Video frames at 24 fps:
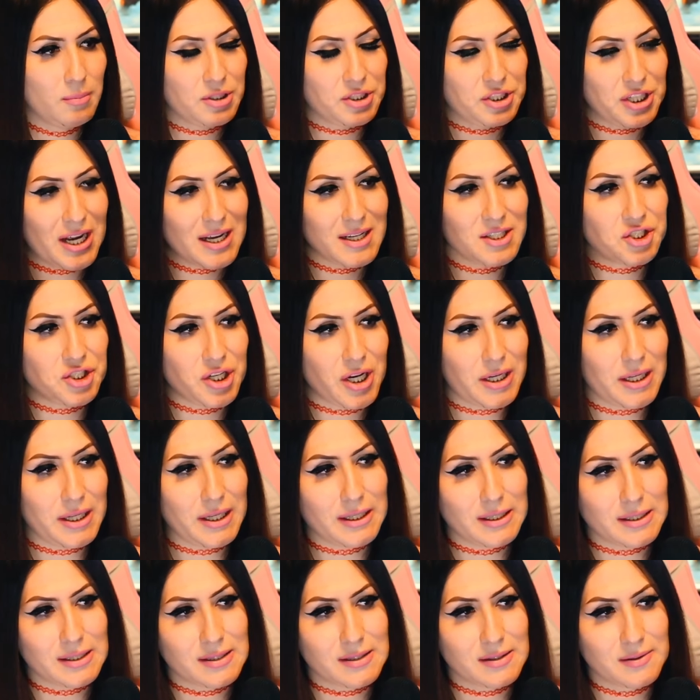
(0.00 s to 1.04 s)
But Jazz
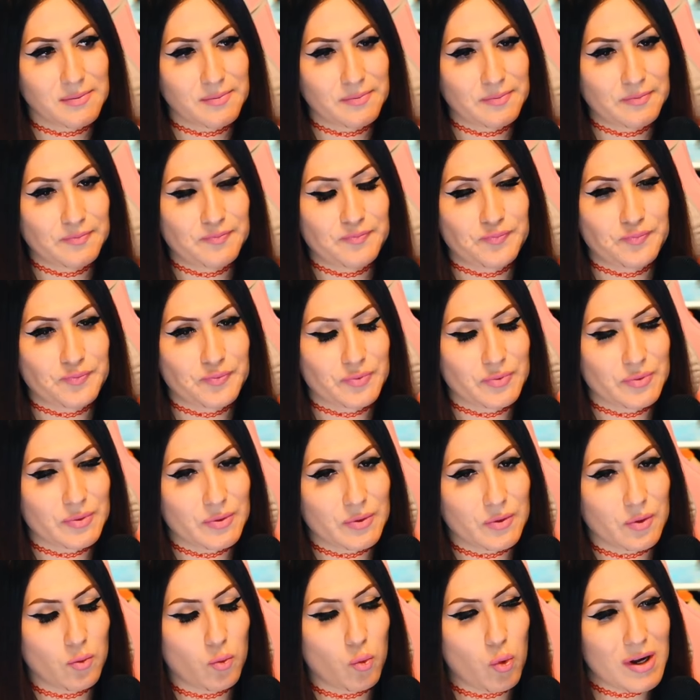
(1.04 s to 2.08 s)
Jennings,
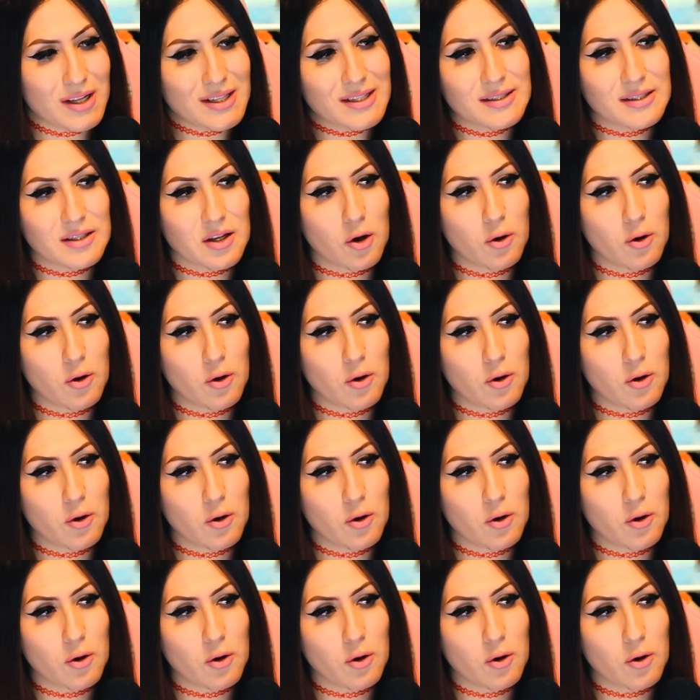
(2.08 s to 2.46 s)
what's